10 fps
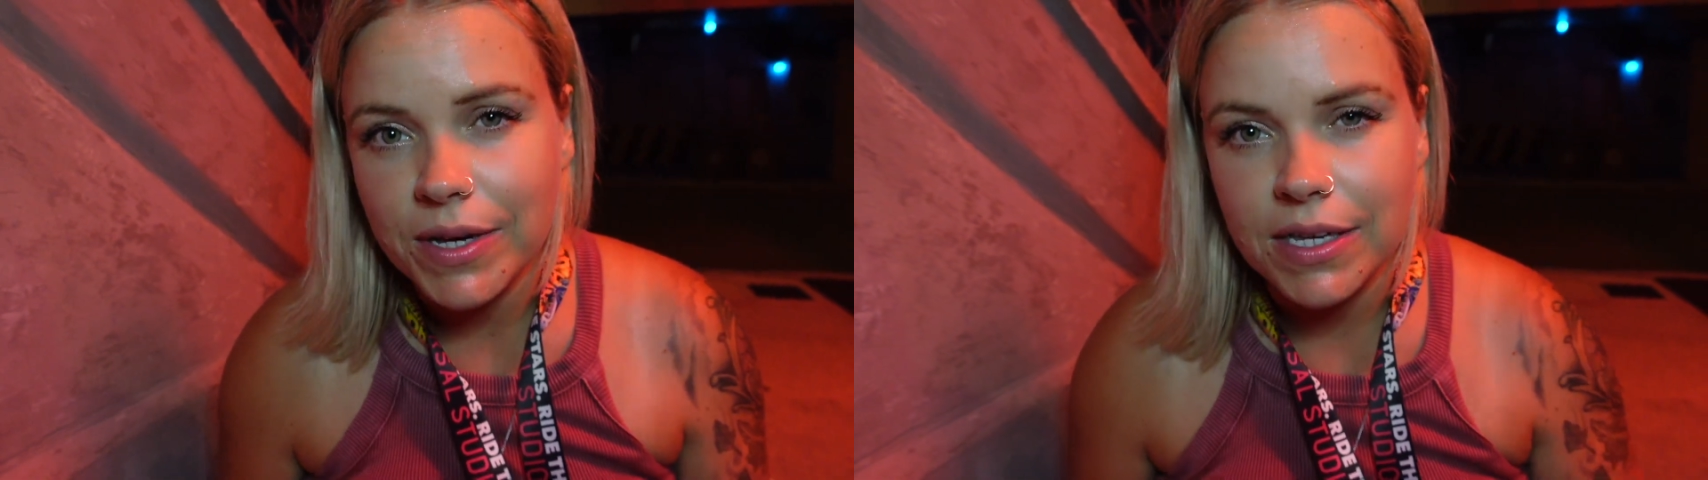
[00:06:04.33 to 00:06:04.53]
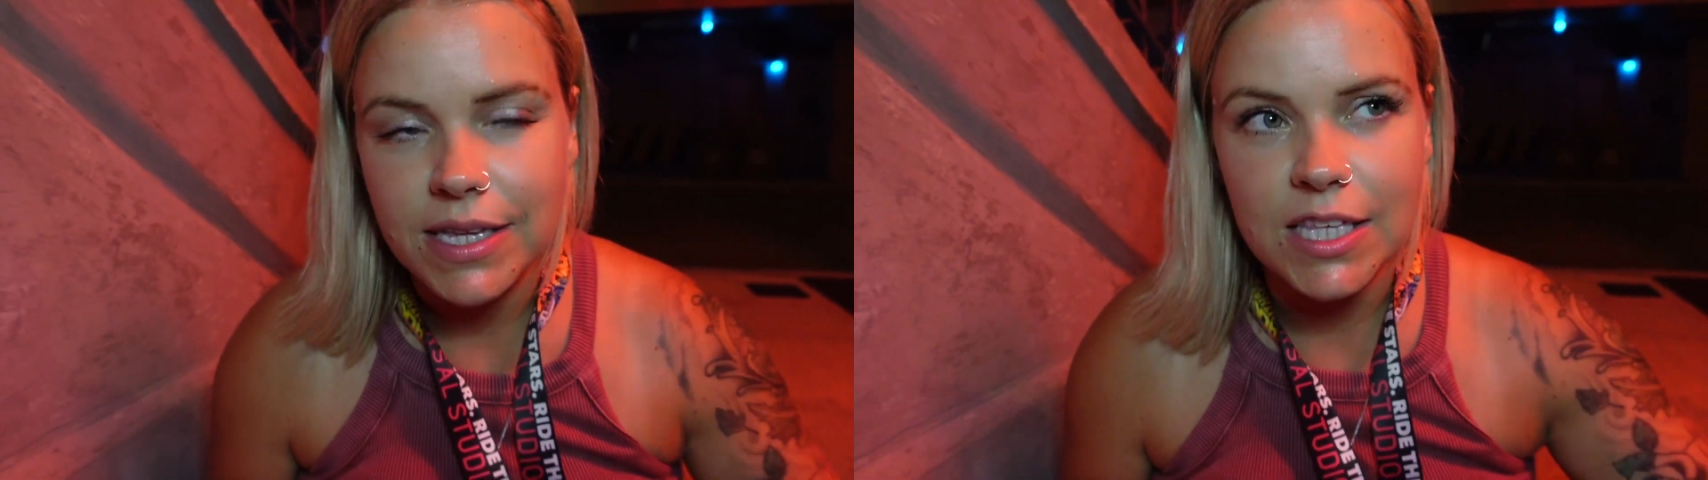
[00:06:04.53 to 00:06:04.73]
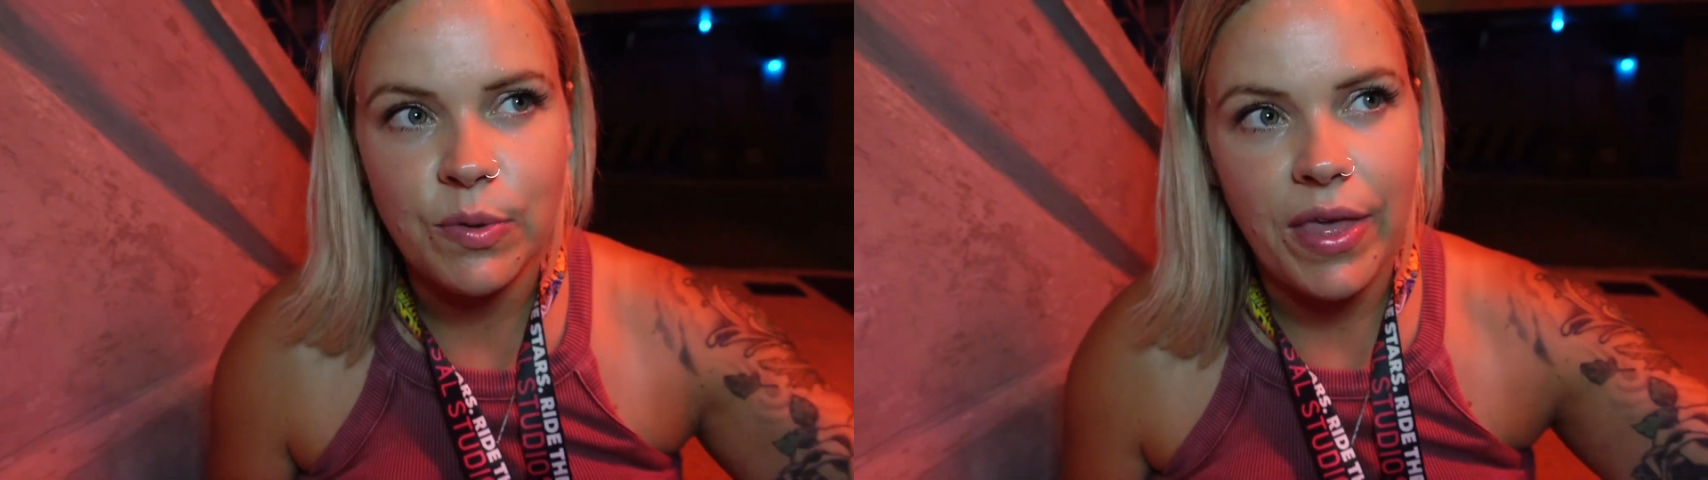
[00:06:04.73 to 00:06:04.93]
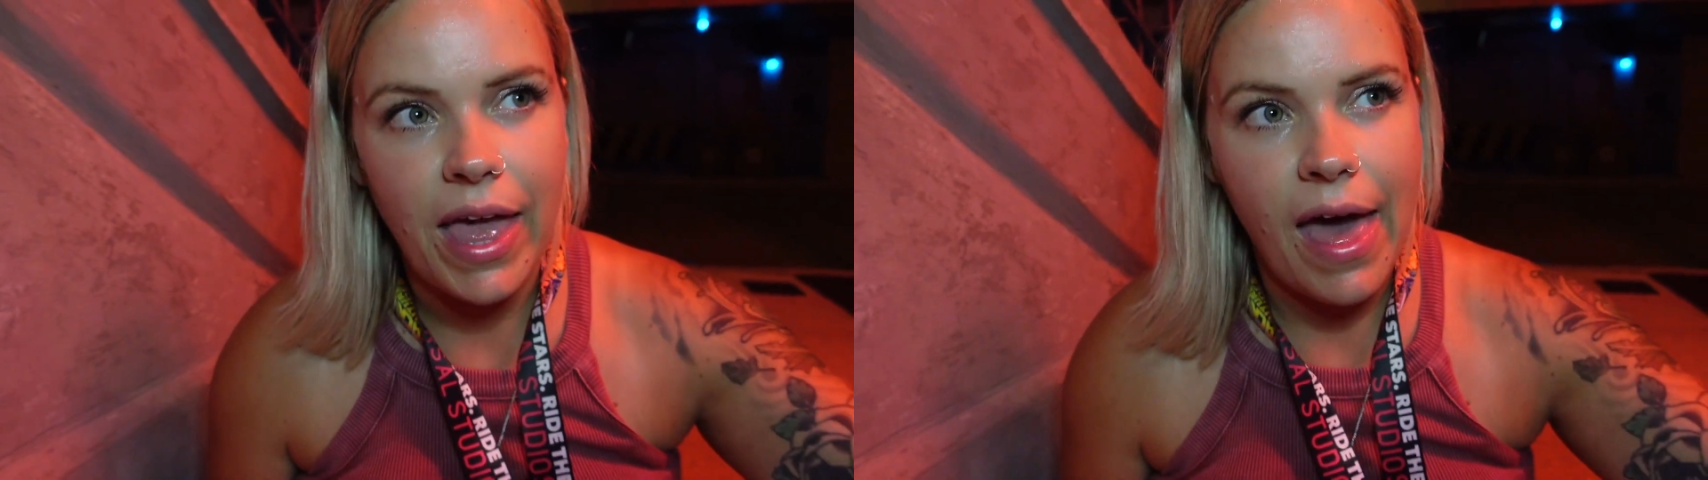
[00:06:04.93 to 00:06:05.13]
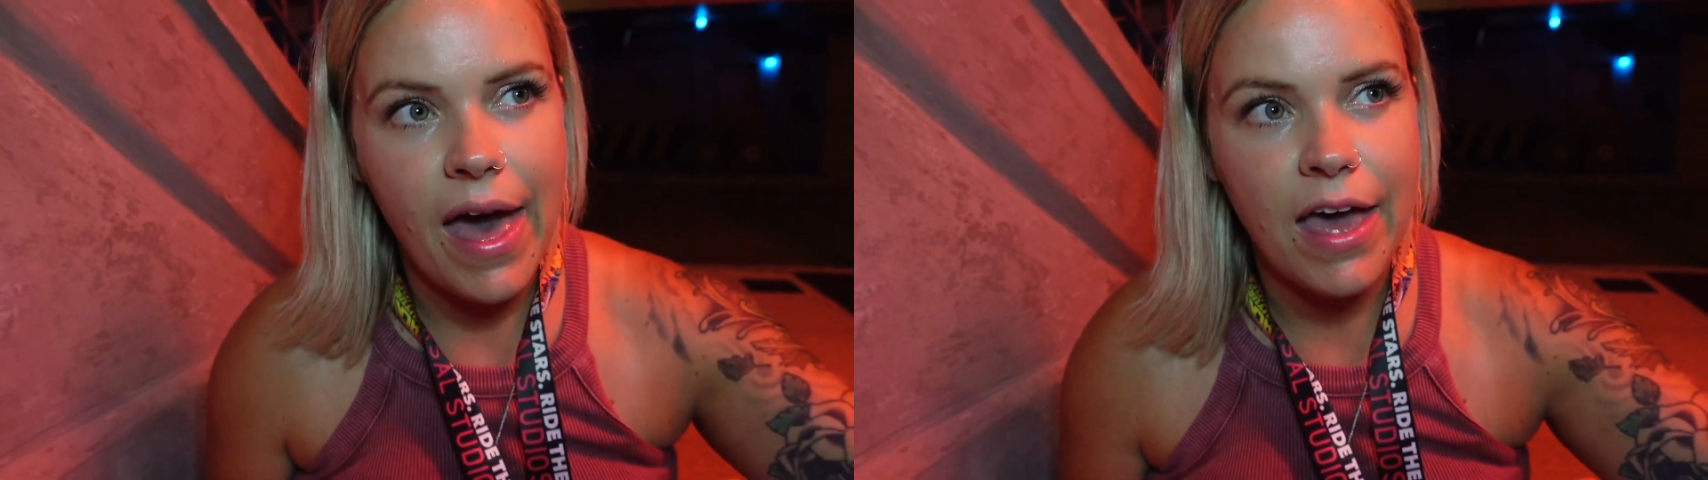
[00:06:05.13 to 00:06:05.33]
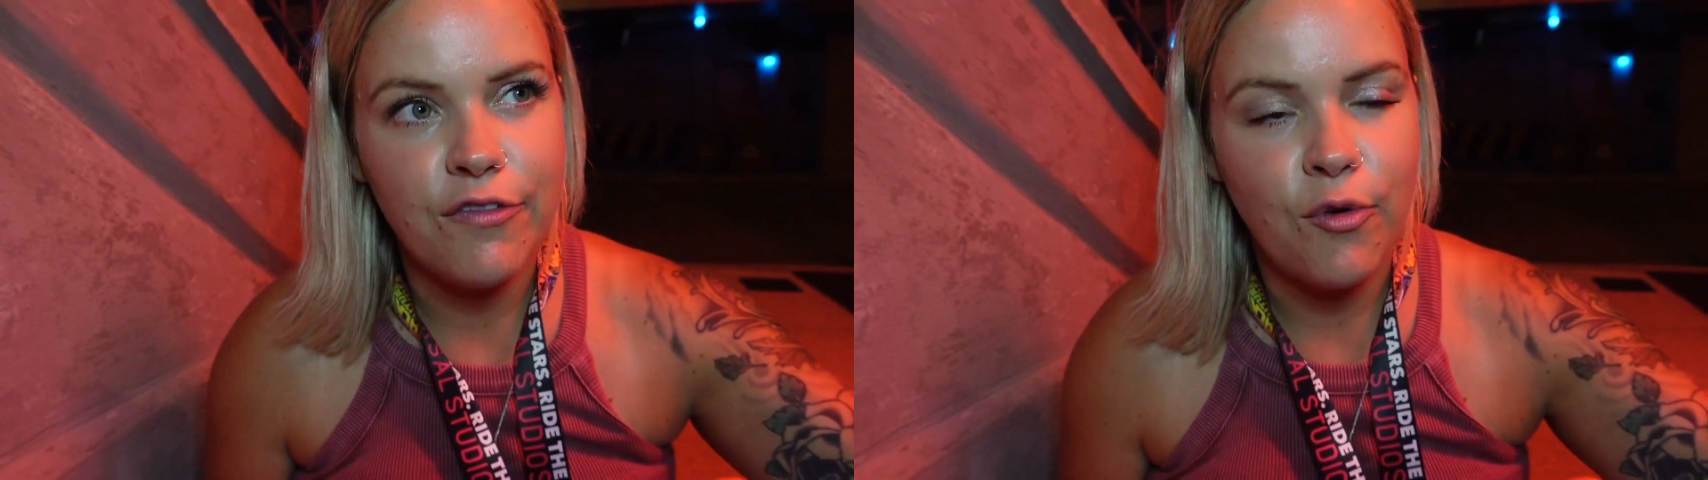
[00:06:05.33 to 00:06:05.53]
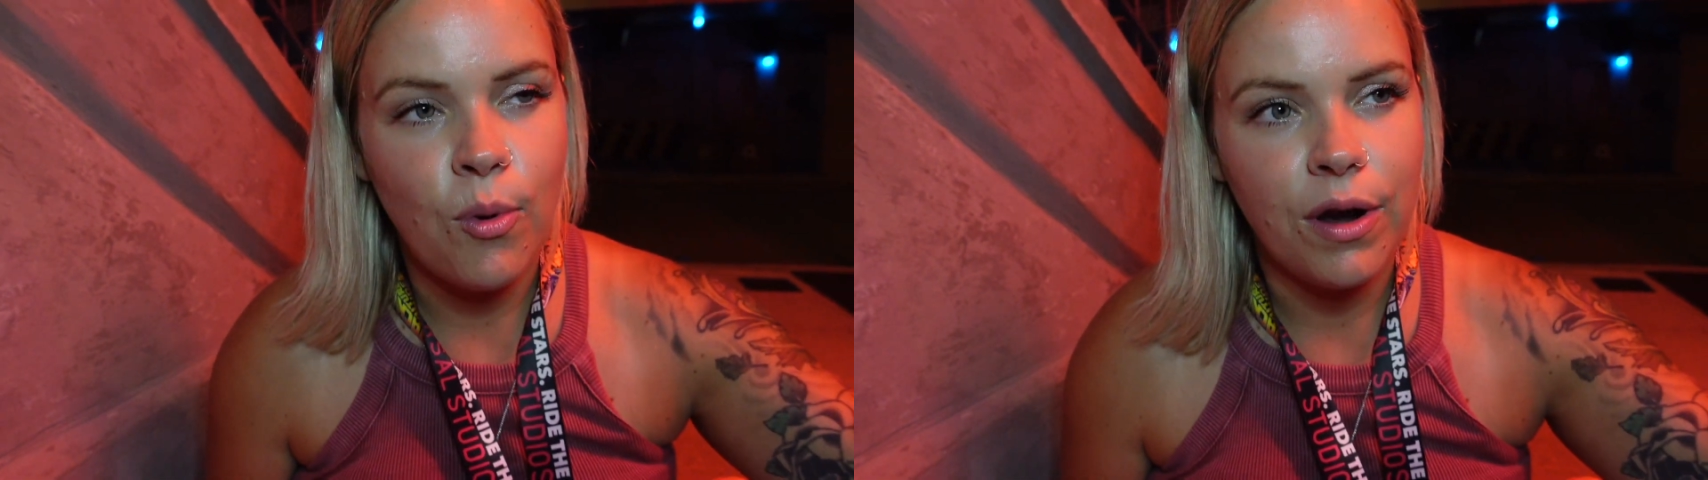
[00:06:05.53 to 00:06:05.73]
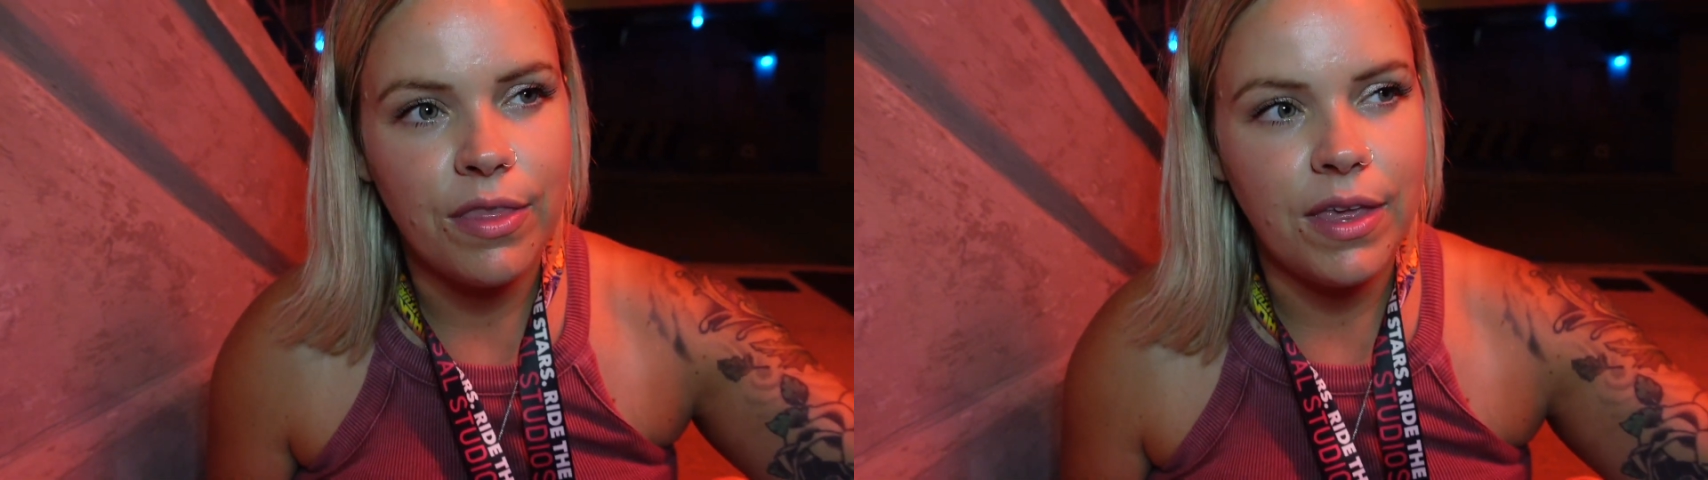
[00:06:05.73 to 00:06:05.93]
because that's what they had
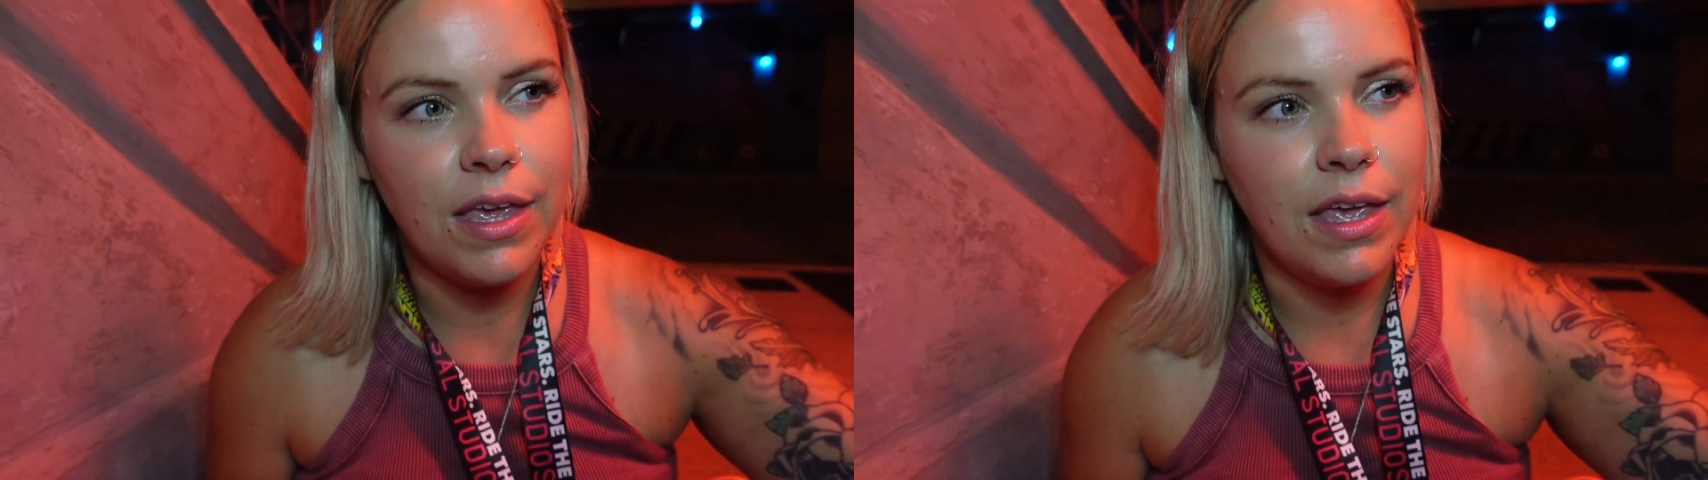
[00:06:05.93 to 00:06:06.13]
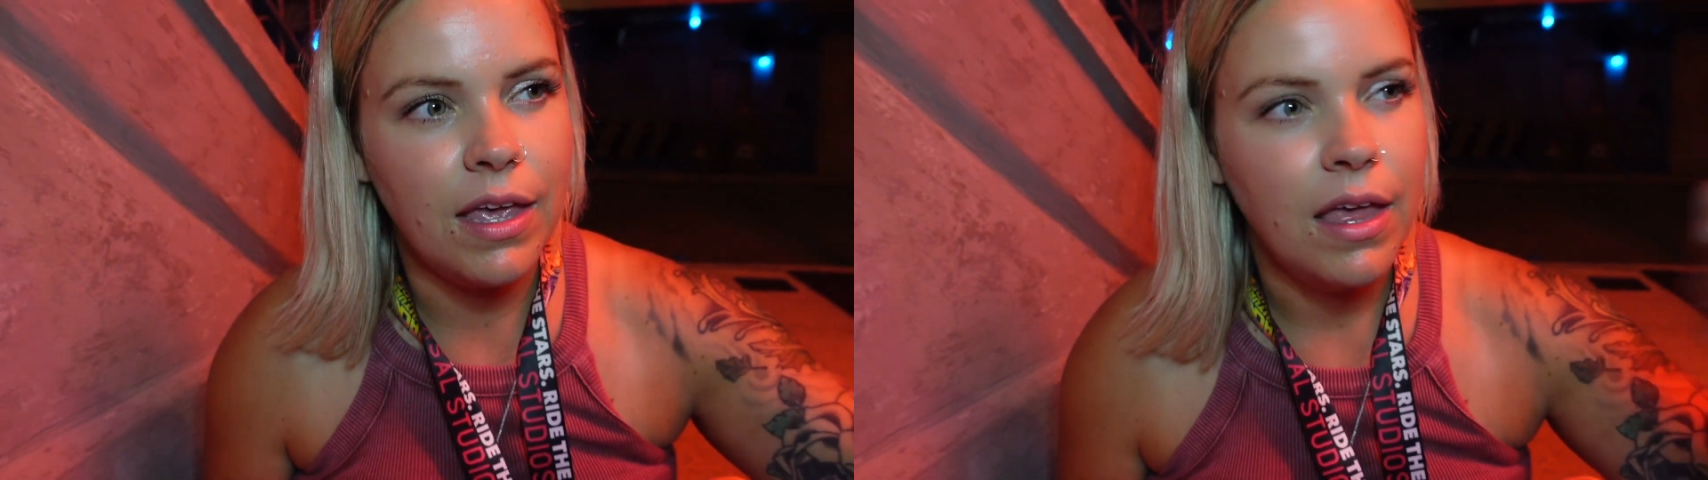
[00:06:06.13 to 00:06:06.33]
for the